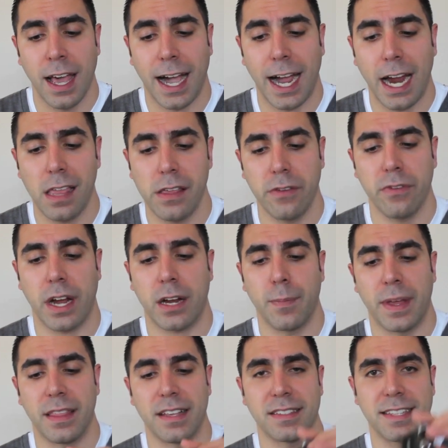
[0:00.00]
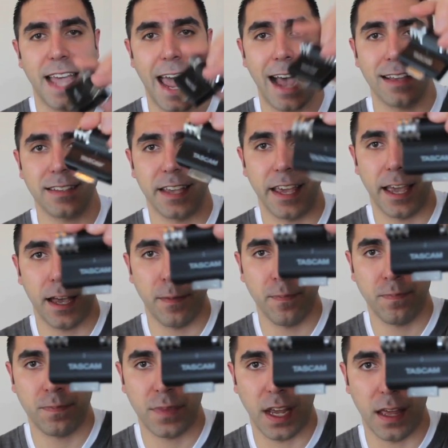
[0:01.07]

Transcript: highly recommend this Tascam